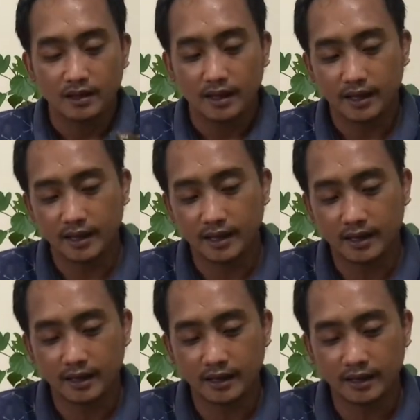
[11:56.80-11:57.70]

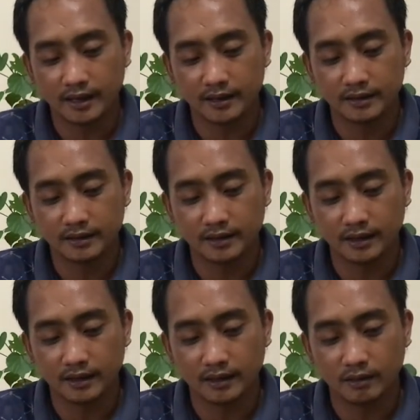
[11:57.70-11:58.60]
And
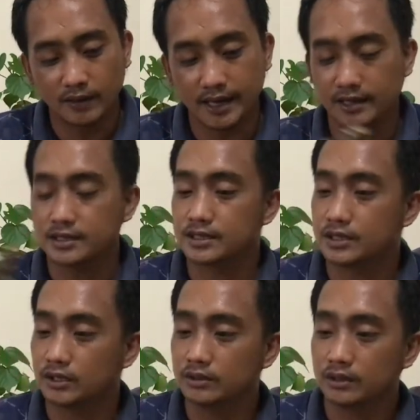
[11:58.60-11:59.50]
what else, no?